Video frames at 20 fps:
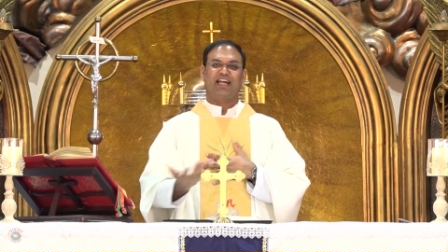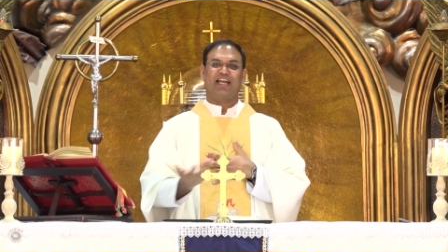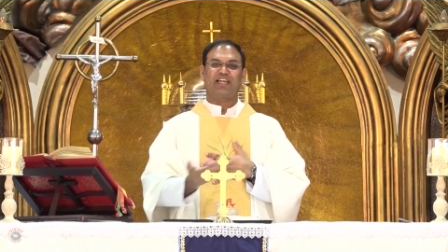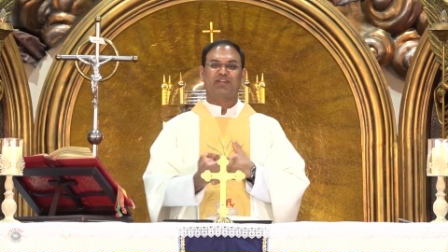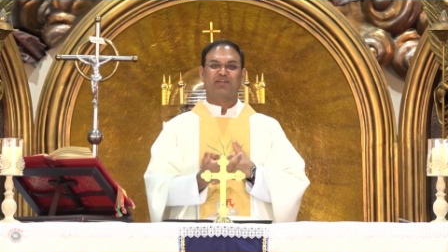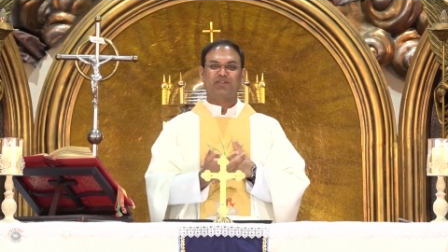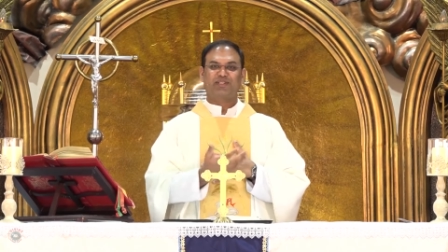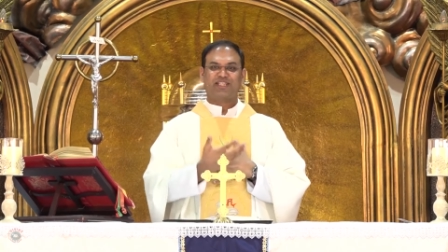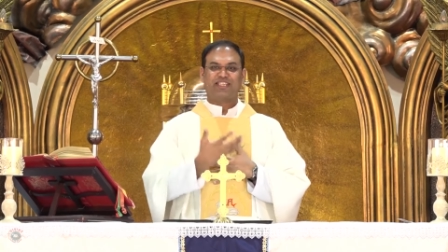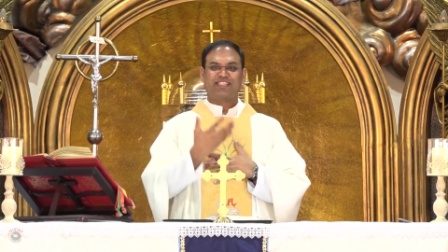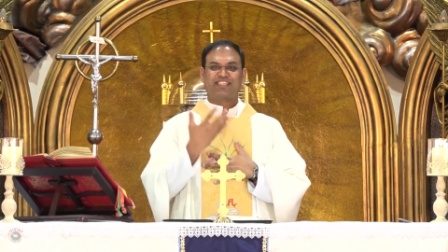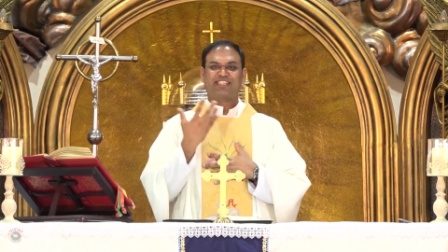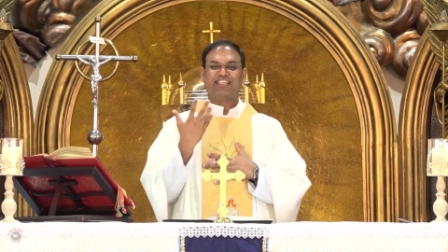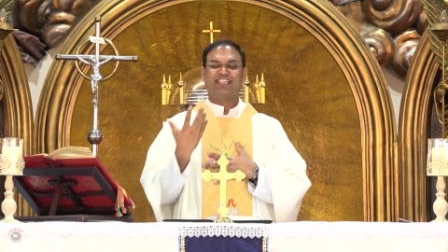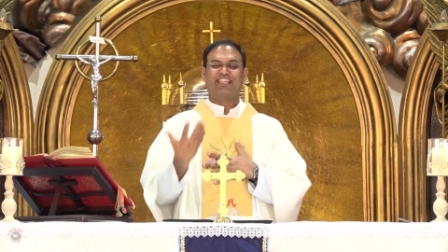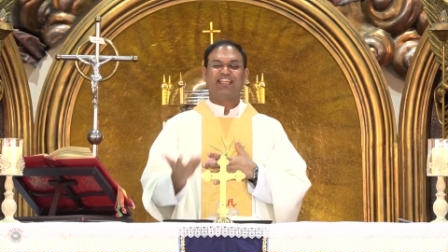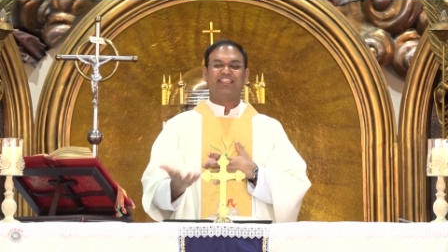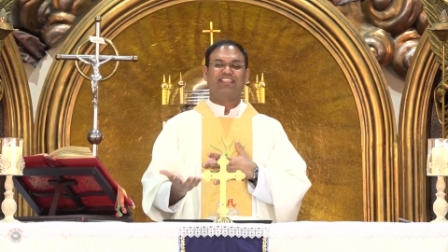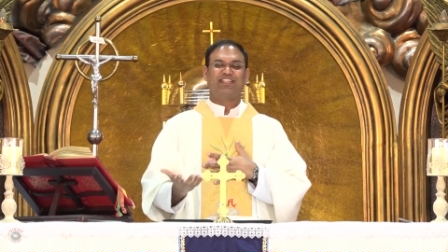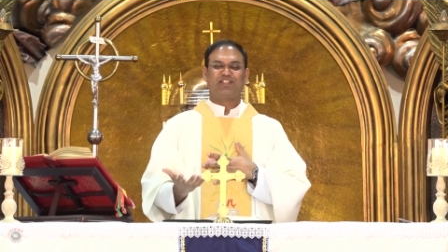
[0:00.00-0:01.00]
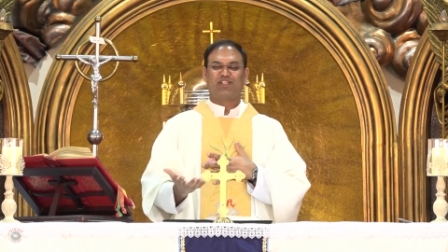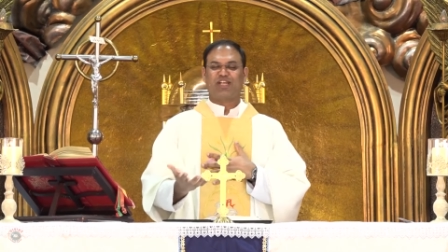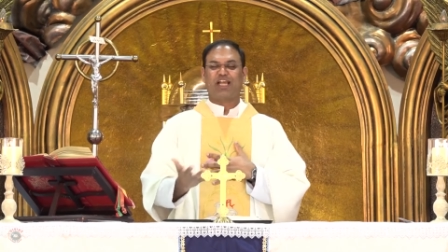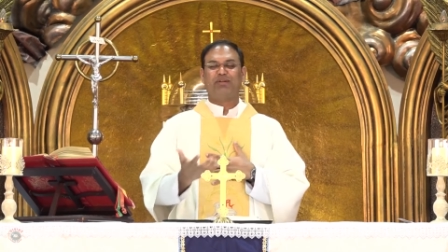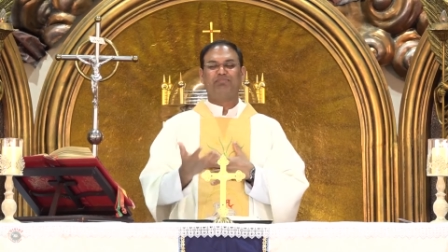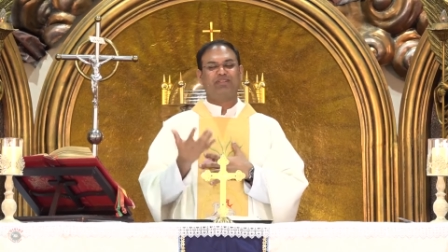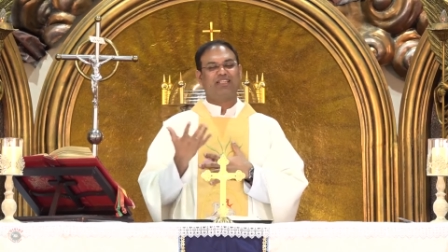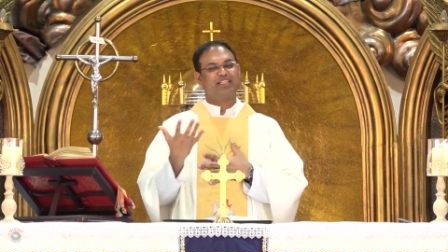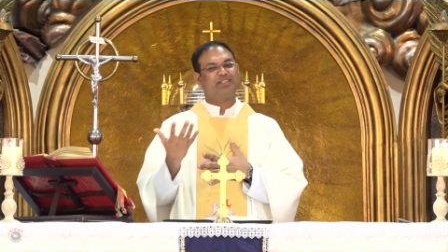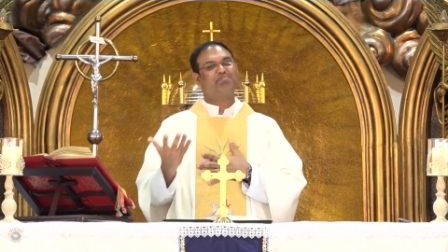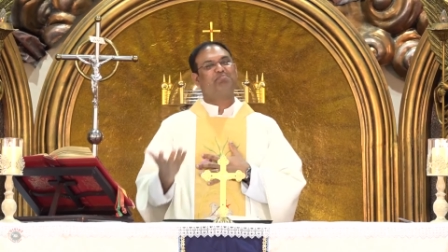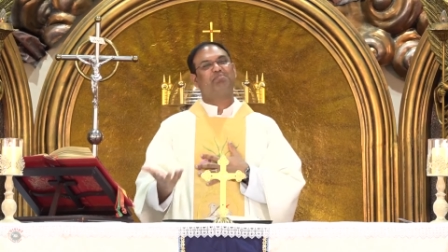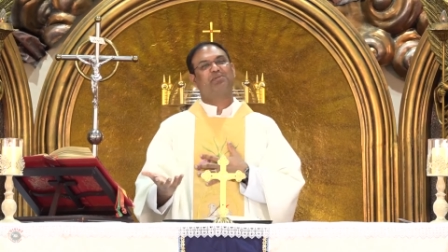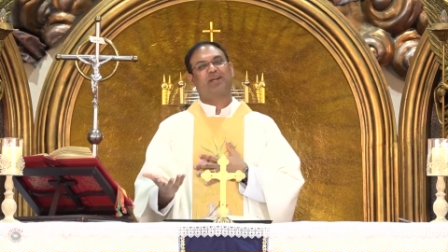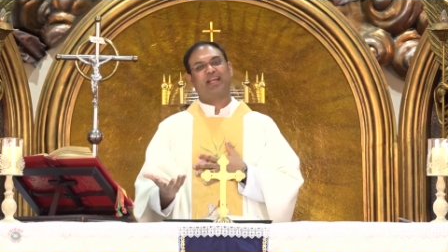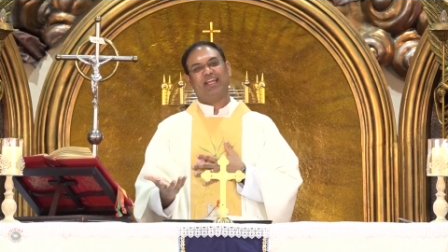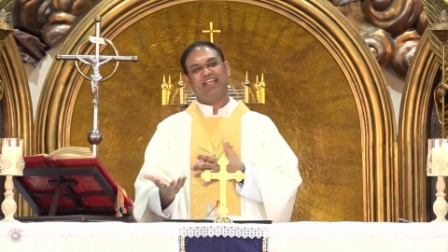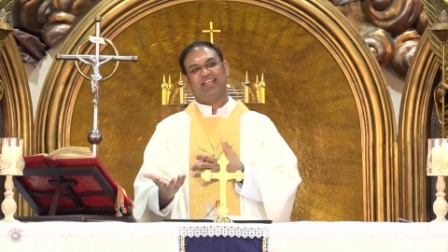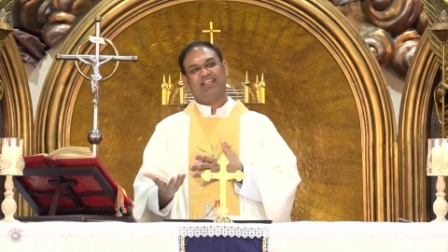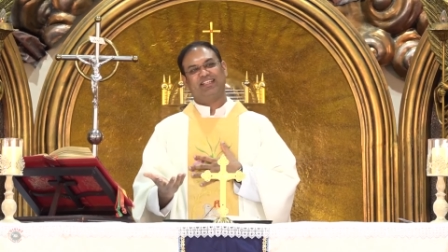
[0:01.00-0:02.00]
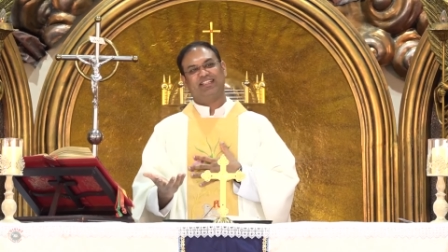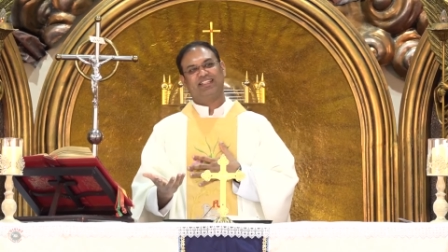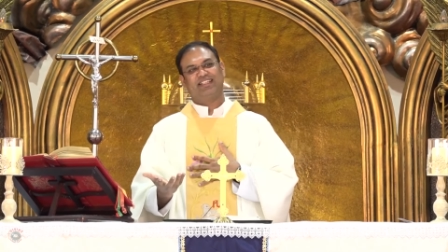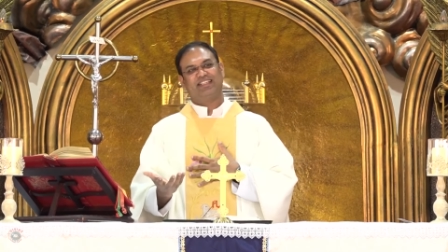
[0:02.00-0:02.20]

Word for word: I could just sit at the chapel and pray.